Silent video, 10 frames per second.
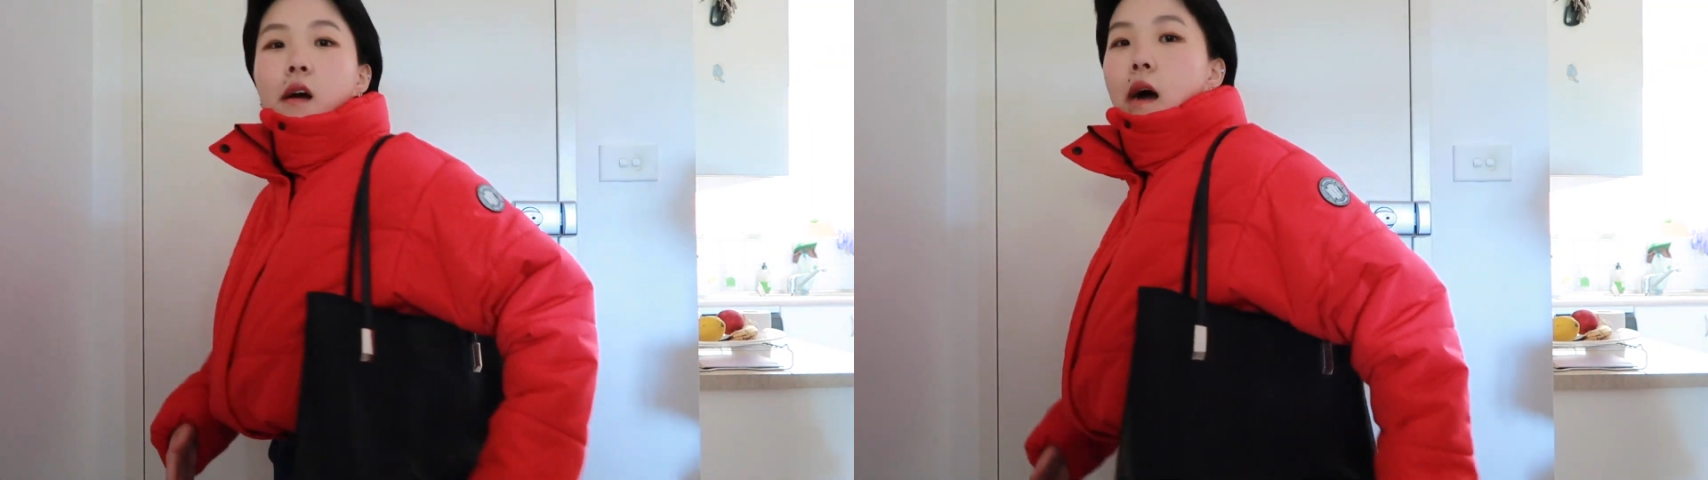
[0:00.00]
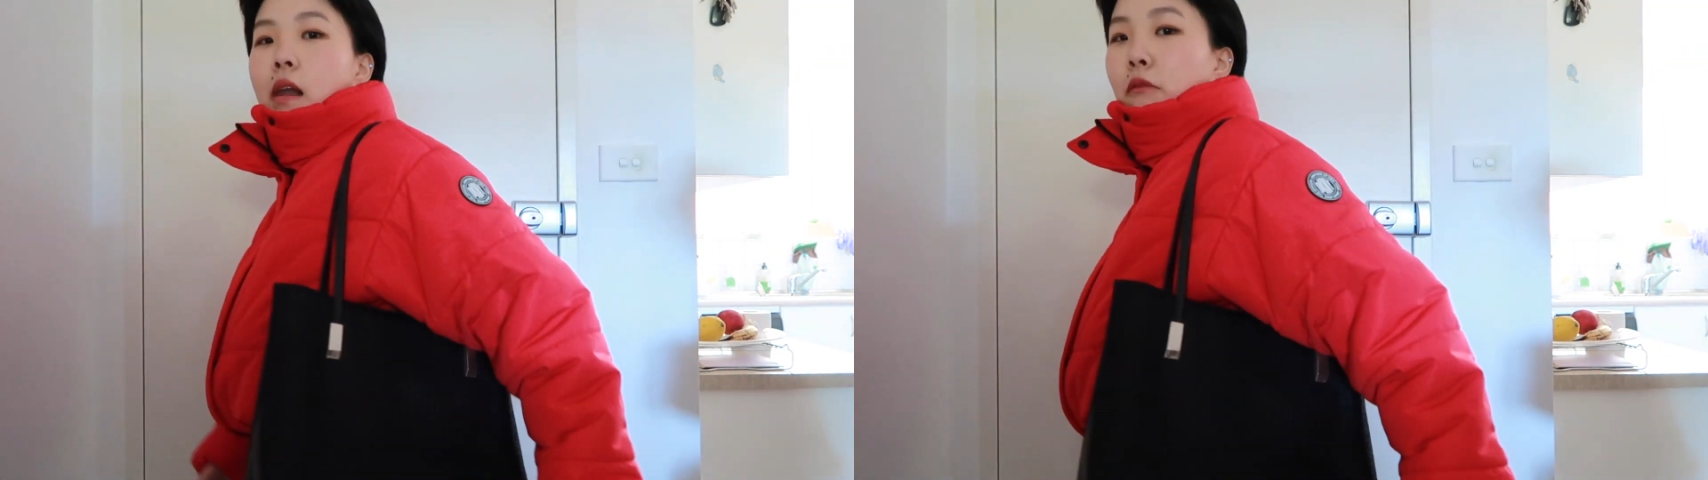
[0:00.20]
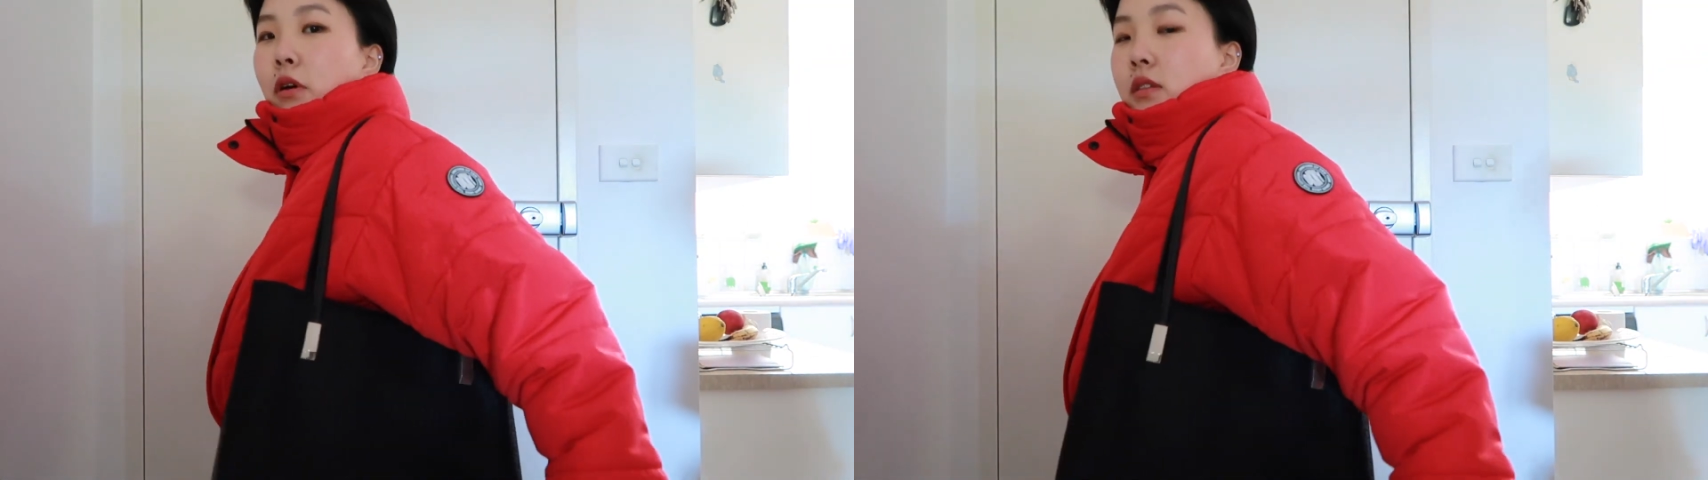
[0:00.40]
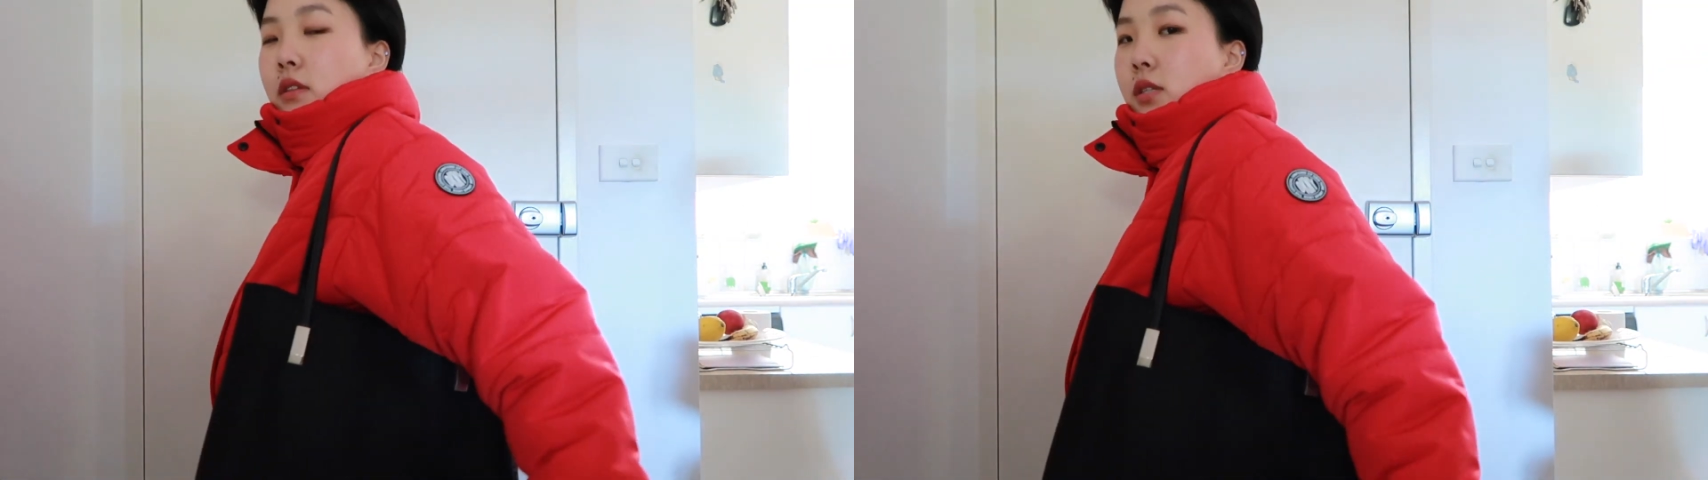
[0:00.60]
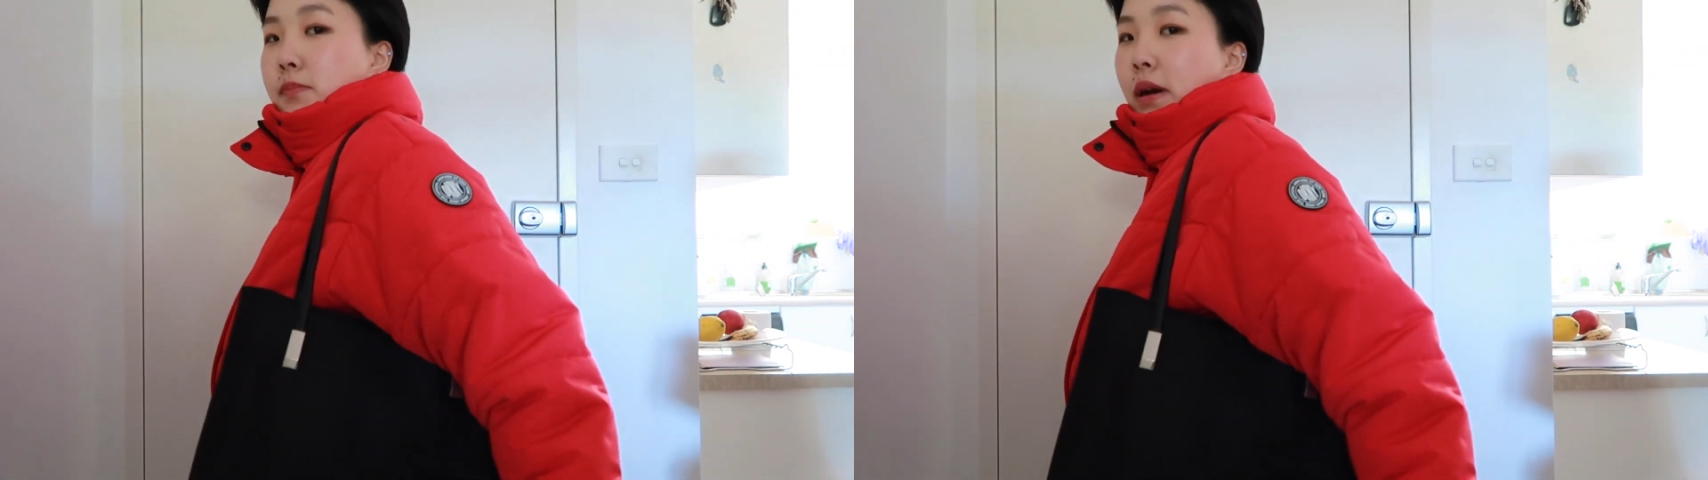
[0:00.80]
and I'm wearing
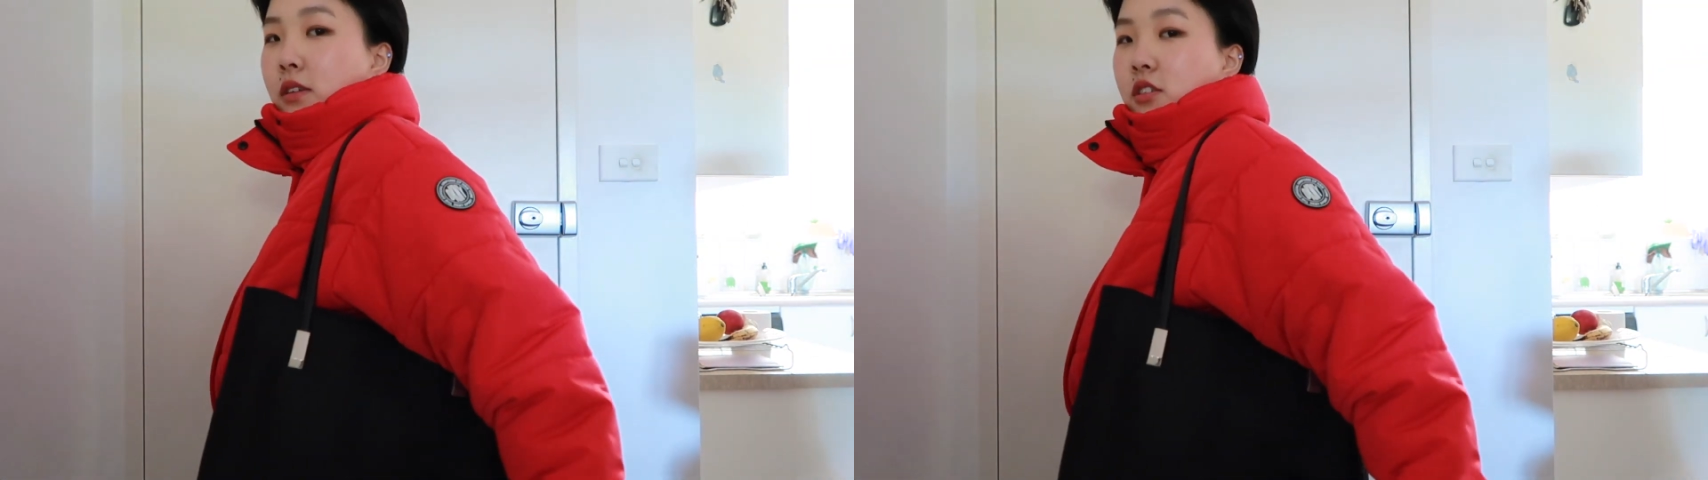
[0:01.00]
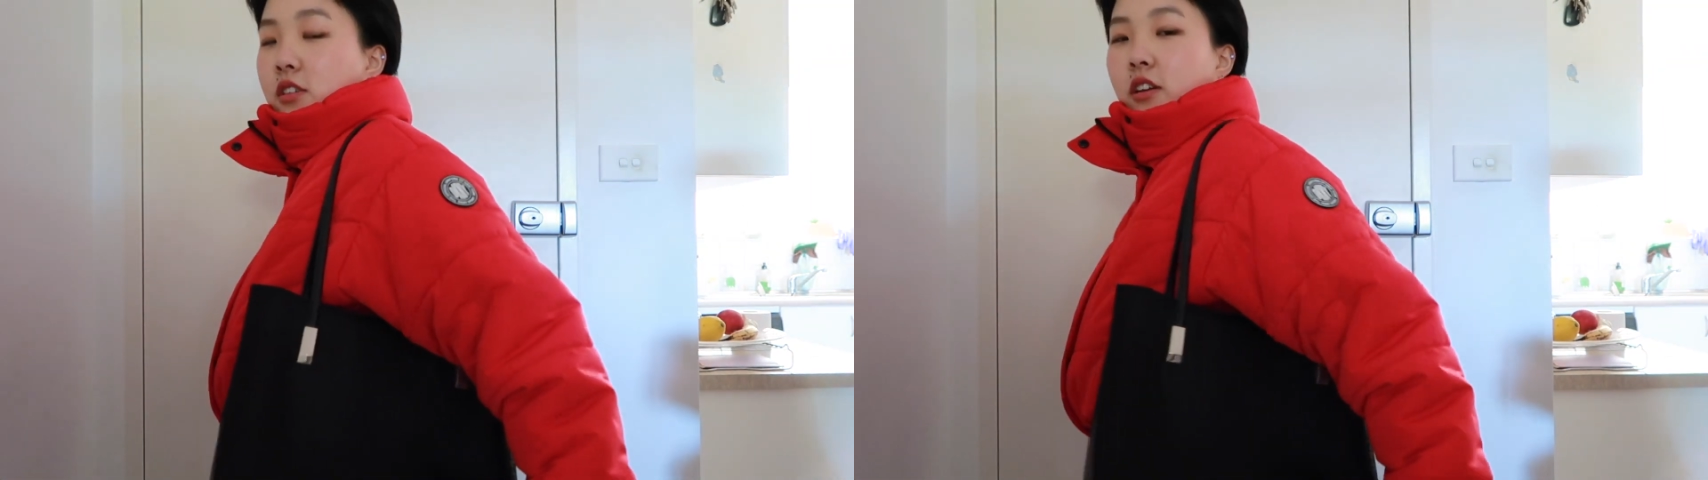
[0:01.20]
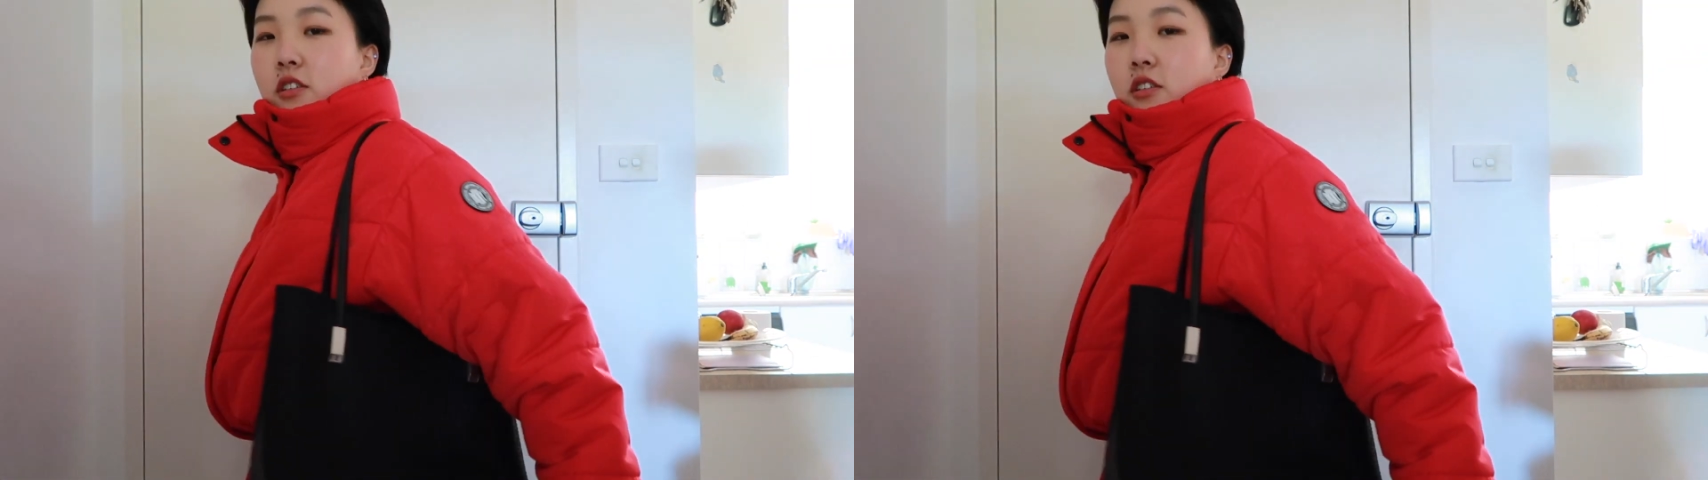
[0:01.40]
this bag today